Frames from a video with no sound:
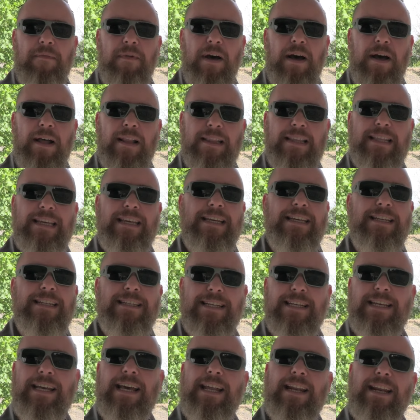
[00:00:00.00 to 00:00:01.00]
a league
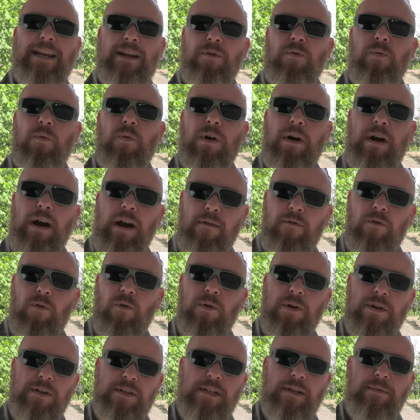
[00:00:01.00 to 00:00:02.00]
to get in where
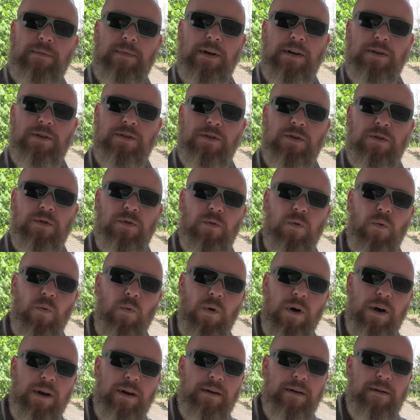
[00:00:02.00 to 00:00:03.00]
everyone is limited to
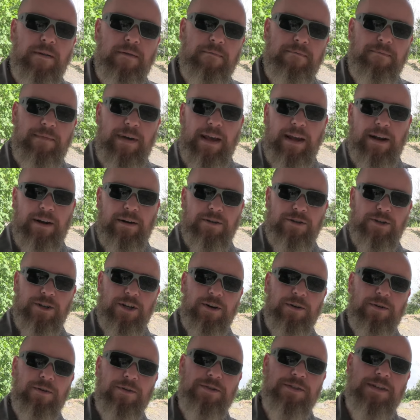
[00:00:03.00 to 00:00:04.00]
one make or
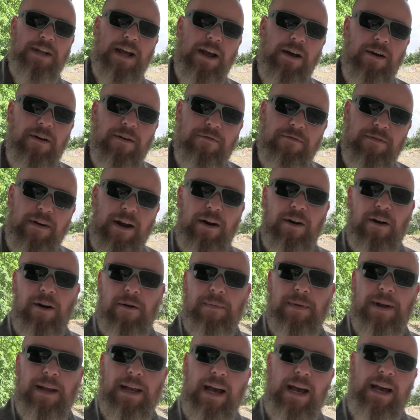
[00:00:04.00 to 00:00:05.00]
general style of
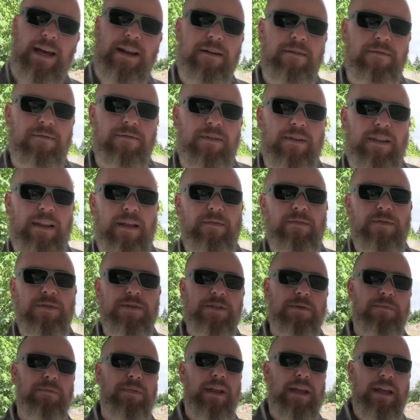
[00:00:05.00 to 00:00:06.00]
firearm, it kind of
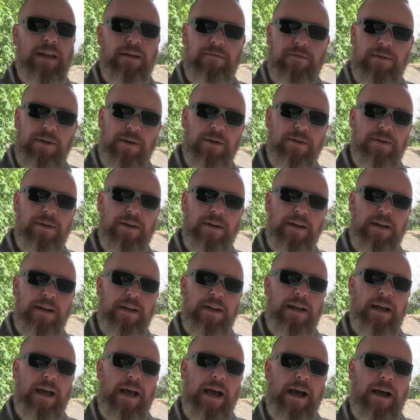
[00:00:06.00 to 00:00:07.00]
levels the playing field,
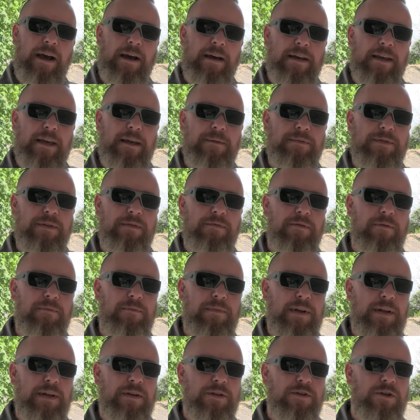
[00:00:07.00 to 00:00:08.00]
keeps it
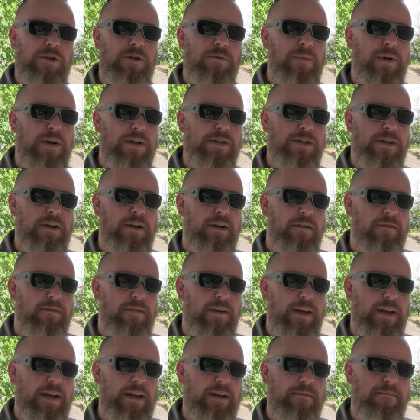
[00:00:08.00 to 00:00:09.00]
from being too much of
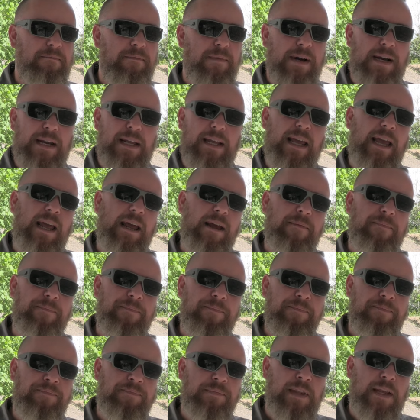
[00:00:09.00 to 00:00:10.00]
a money game
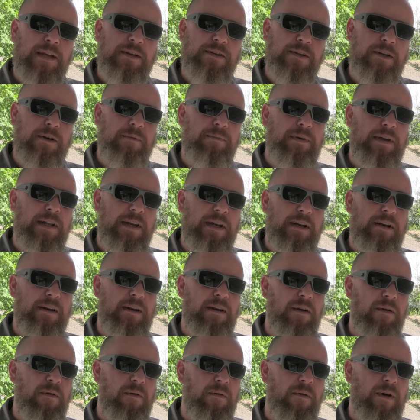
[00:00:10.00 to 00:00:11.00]
to compete in,
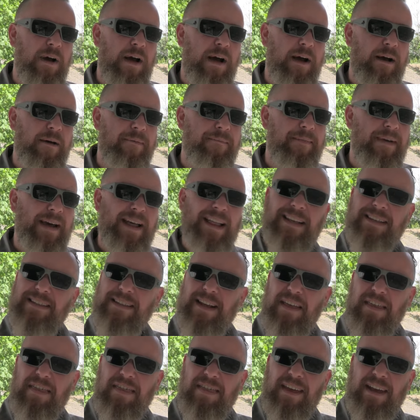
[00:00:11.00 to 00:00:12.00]
at
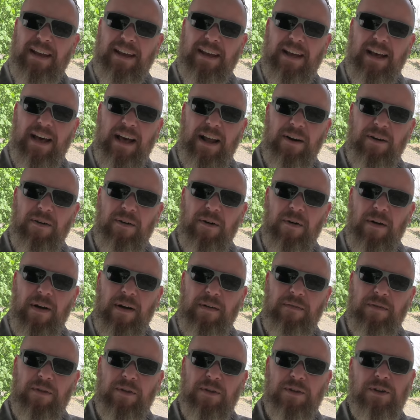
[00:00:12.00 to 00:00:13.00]
least I think. I don't know, I
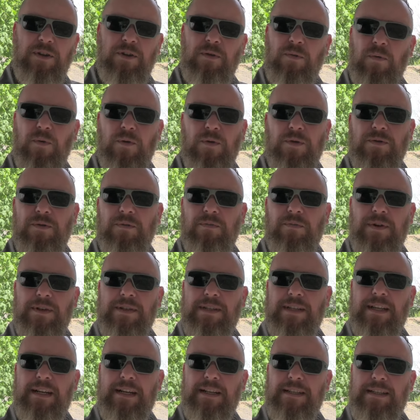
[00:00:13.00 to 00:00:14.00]
haven't looked at the rules
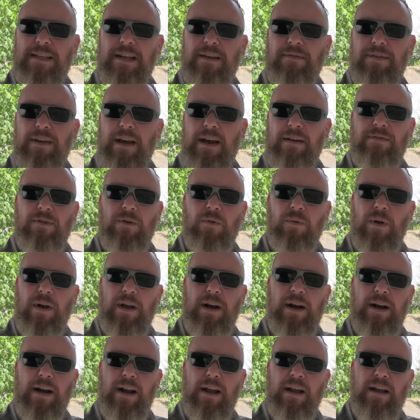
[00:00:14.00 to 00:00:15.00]
recently to see if you have to
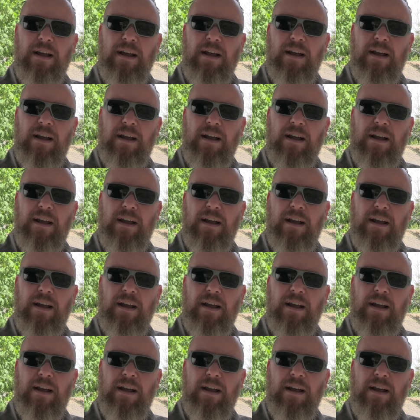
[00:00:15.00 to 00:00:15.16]
run an